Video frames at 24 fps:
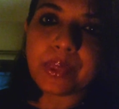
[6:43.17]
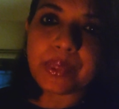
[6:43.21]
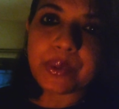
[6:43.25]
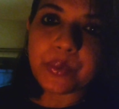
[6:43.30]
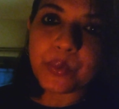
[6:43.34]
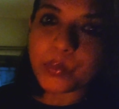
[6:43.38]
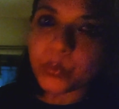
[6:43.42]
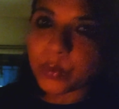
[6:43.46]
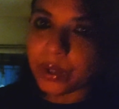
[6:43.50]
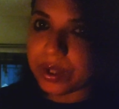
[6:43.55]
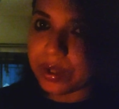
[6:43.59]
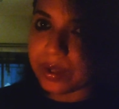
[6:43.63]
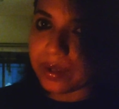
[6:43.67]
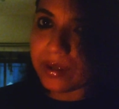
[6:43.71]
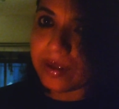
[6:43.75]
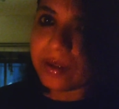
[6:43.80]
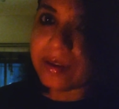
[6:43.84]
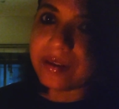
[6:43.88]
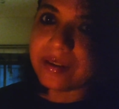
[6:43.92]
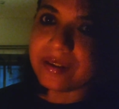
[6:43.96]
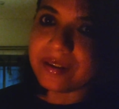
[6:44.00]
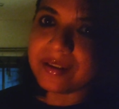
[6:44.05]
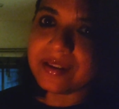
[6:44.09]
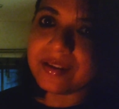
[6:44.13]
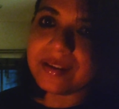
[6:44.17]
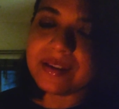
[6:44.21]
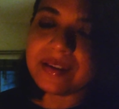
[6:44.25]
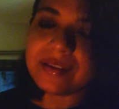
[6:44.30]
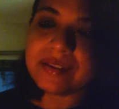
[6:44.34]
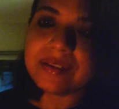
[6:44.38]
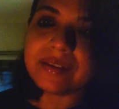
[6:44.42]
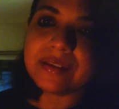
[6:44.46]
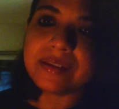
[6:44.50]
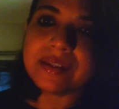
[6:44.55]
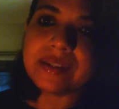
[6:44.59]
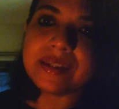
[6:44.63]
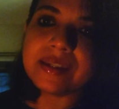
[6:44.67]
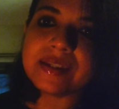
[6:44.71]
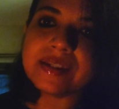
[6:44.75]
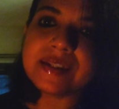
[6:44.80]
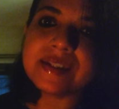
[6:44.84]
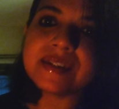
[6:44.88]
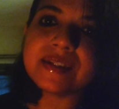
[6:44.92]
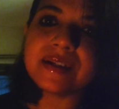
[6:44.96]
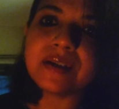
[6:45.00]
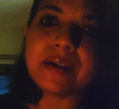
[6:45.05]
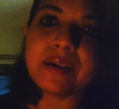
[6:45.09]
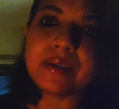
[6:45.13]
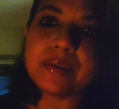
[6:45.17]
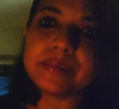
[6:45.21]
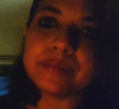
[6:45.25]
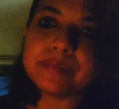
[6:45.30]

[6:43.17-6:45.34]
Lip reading: the way these